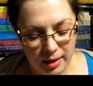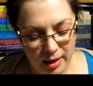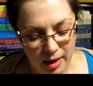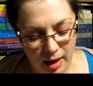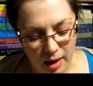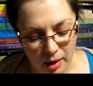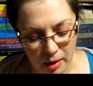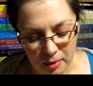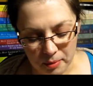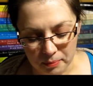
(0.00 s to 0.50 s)

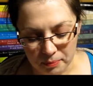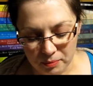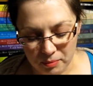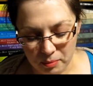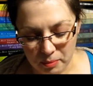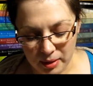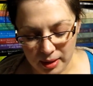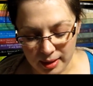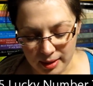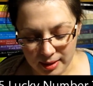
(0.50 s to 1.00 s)

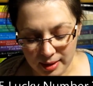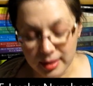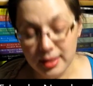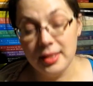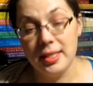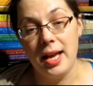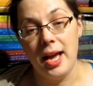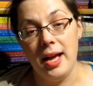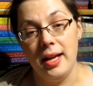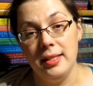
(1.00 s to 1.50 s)
But this
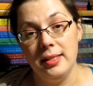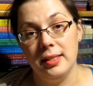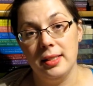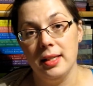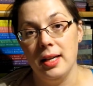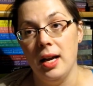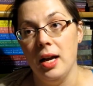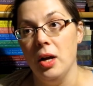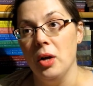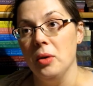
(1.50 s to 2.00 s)
task,
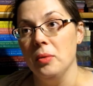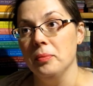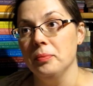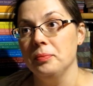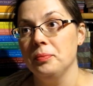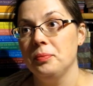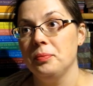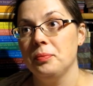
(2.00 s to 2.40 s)
there